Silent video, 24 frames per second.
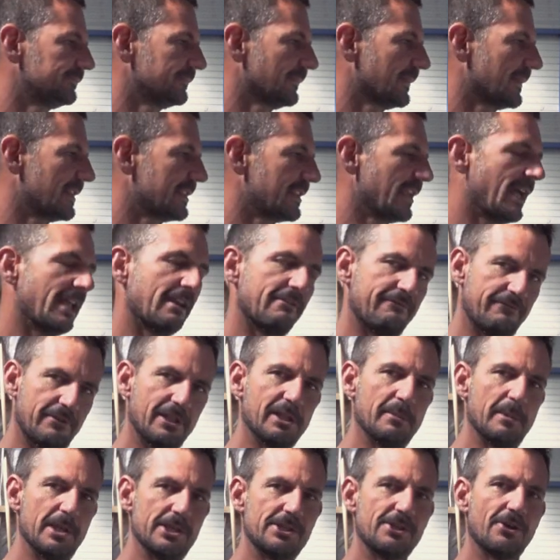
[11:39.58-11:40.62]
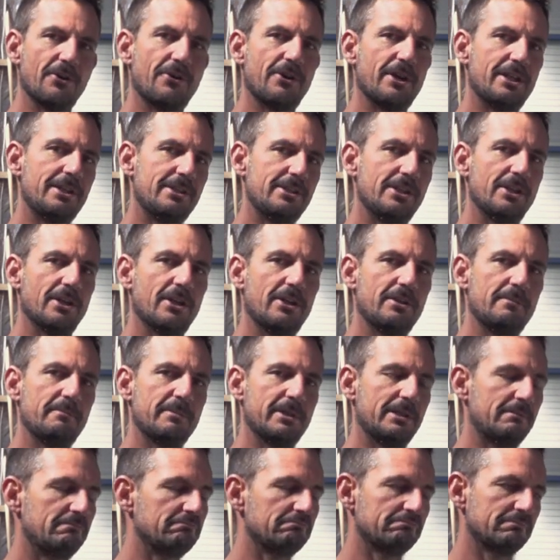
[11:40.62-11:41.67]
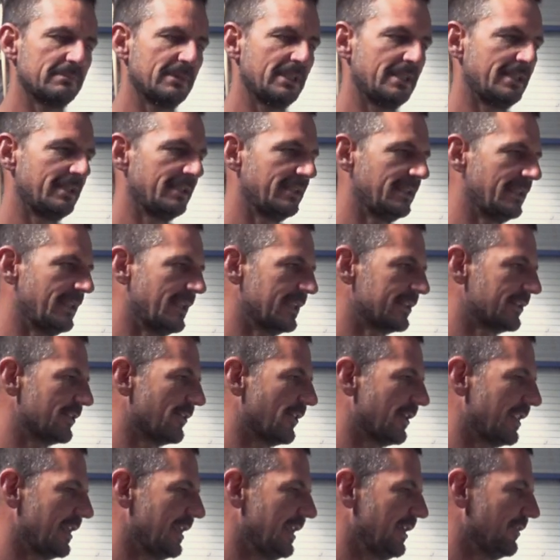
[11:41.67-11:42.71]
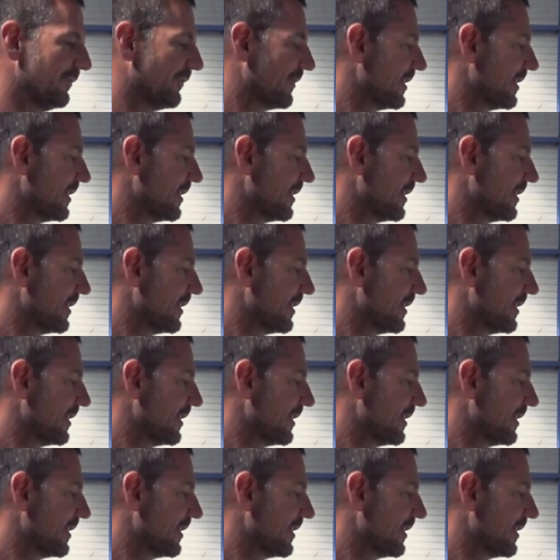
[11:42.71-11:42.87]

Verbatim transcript: It's starting to feel a bit tired, you know, but that's neither here nor